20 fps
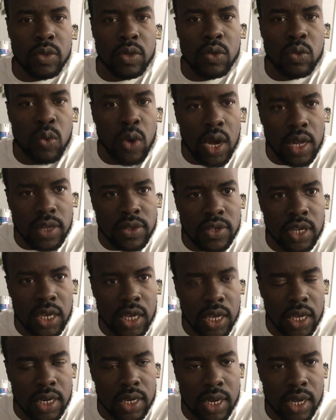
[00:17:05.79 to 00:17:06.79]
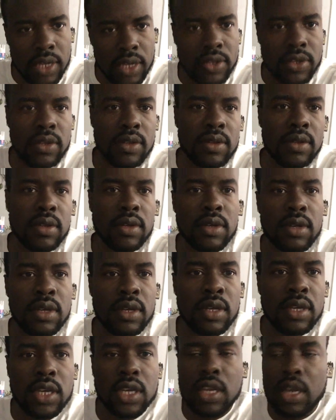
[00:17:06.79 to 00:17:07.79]
Once you get that,
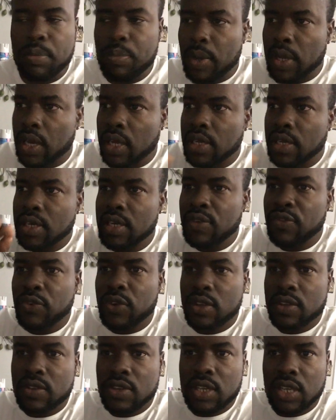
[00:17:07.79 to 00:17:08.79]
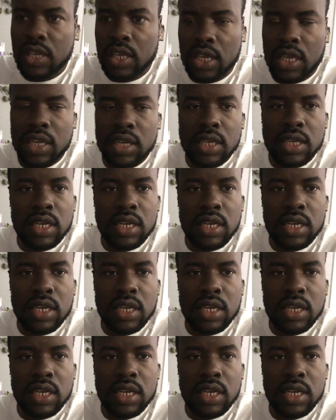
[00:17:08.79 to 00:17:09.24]
you dep on a different scale.